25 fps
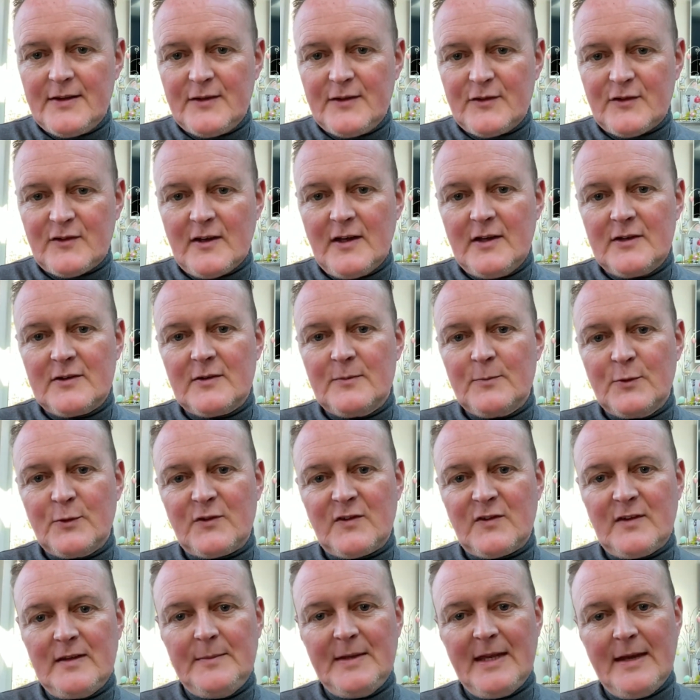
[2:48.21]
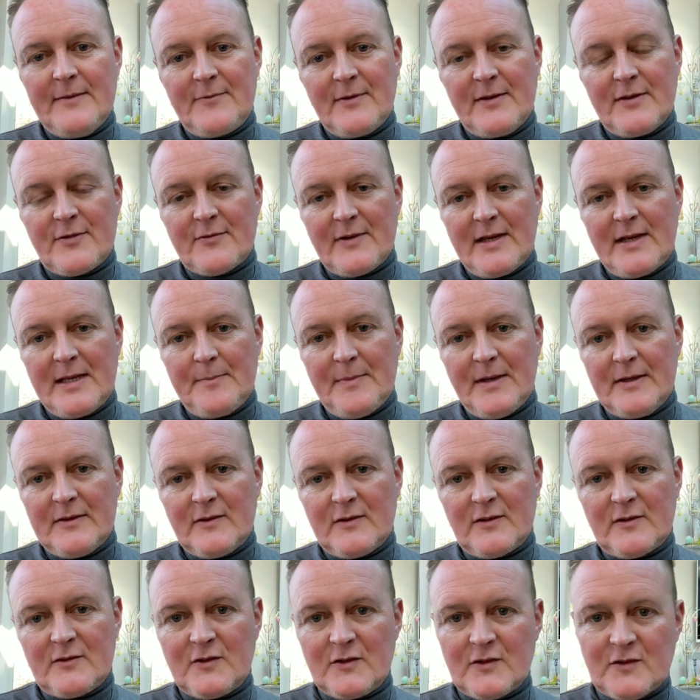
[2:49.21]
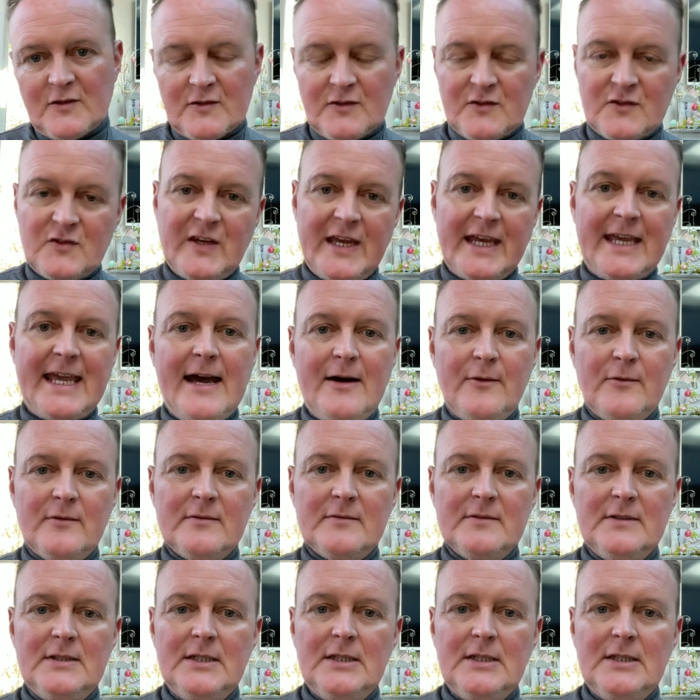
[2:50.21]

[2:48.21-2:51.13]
the surgeon will see me every three months just to check out